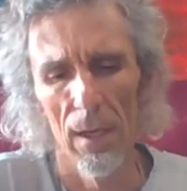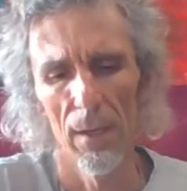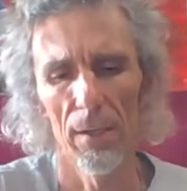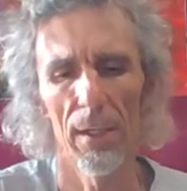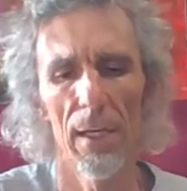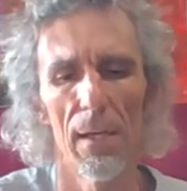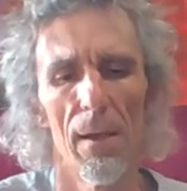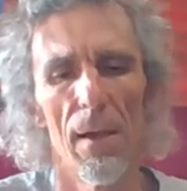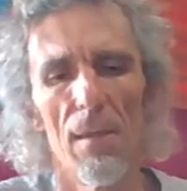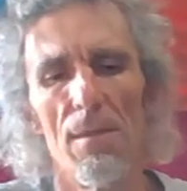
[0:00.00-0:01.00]
Okay,
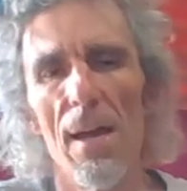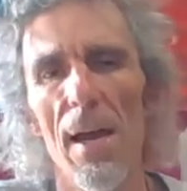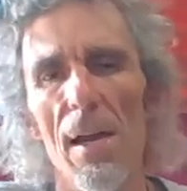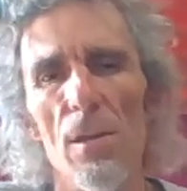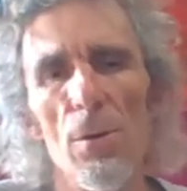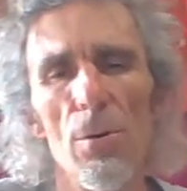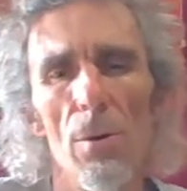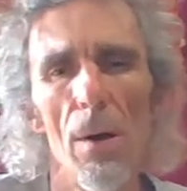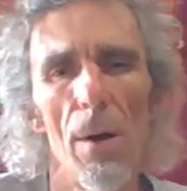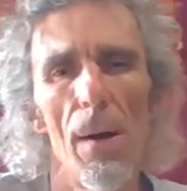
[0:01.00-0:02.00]
that
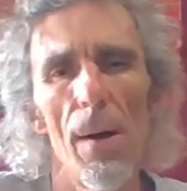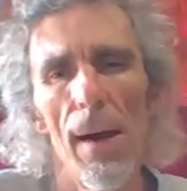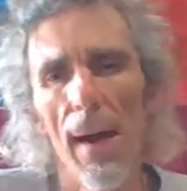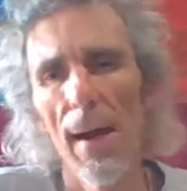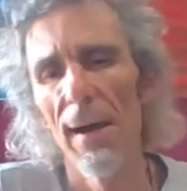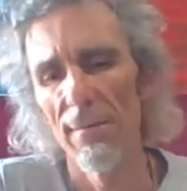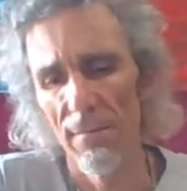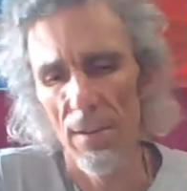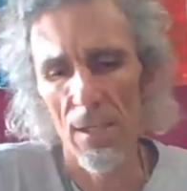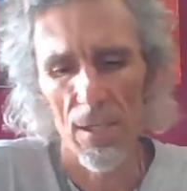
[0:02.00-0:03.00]
you
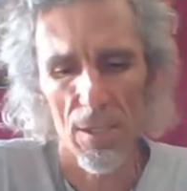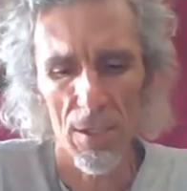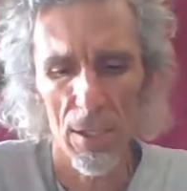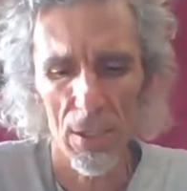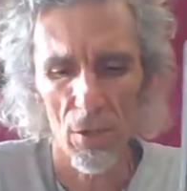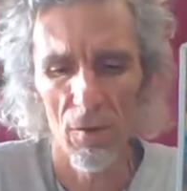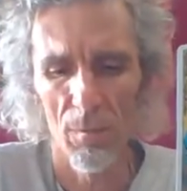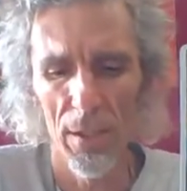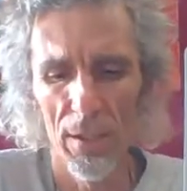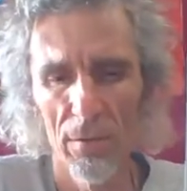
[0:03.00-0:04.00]
have the Six of
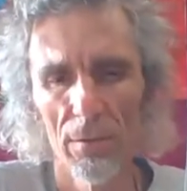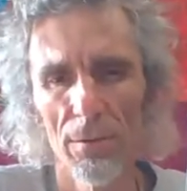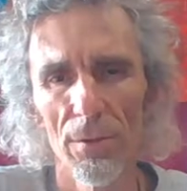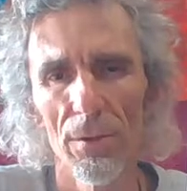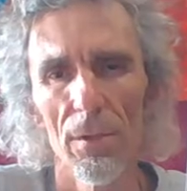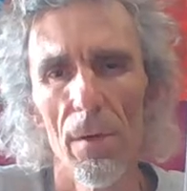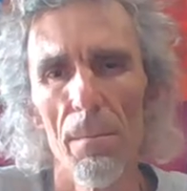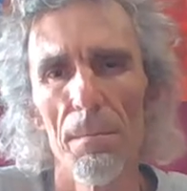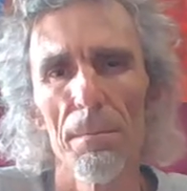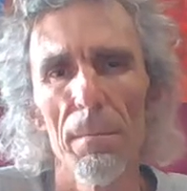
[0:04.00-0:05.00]
Pentacles
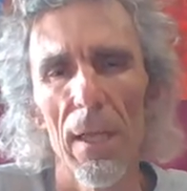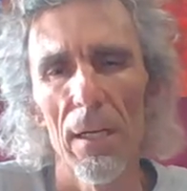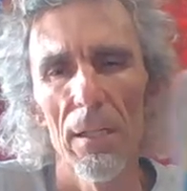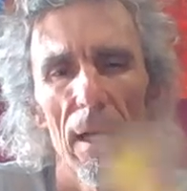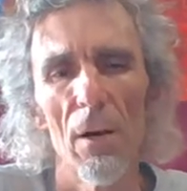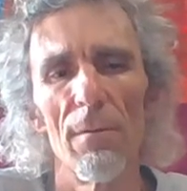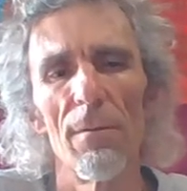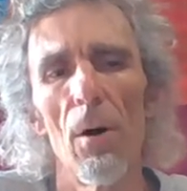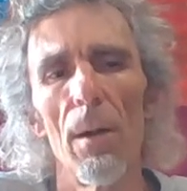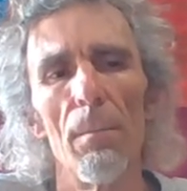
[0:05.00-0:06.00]

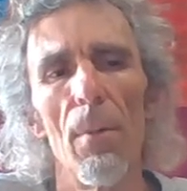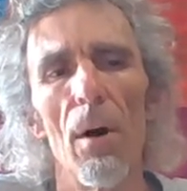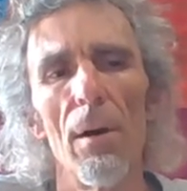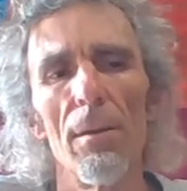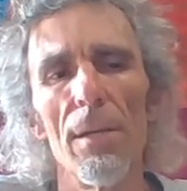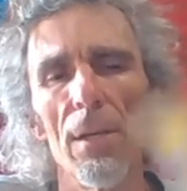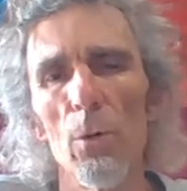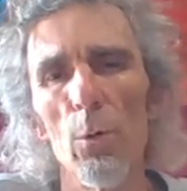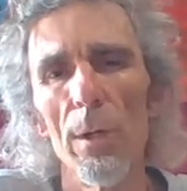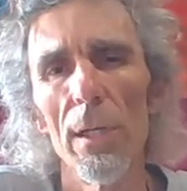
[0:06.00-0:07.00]
clarified by the
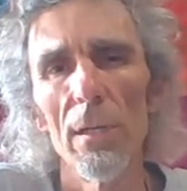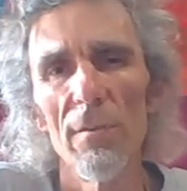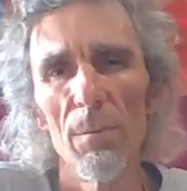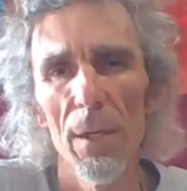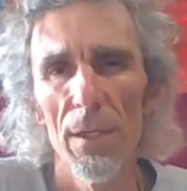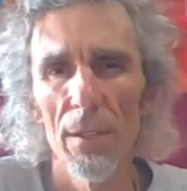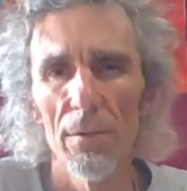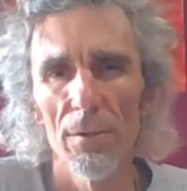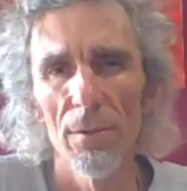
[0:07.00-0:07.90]
Queen of Pentacles.